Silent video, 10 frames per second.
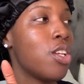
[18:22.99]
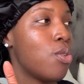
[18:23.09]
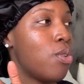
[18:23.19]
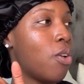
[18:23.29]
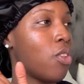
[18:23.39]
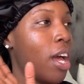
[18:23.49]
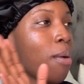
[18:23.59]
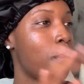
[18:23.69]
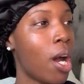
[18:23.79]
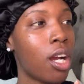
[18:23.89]
You don't like
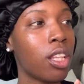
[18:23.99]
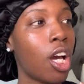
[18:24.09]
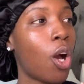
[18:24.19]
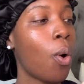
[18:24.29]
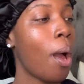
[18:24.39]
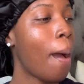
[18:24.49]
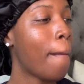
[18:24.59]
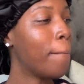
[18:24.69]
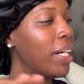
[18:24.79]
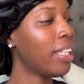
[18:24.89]
Marlo.
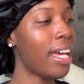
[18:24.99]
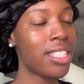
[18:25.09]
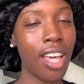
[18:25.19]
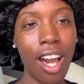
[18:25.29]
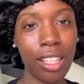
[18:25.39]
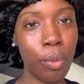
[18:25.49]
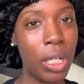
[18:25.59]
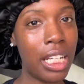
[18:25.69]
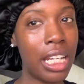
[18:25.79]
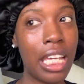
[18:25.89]
But let's call it
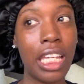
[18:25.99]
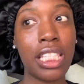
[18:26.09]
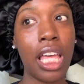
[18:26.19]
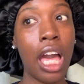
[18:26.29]
what it is.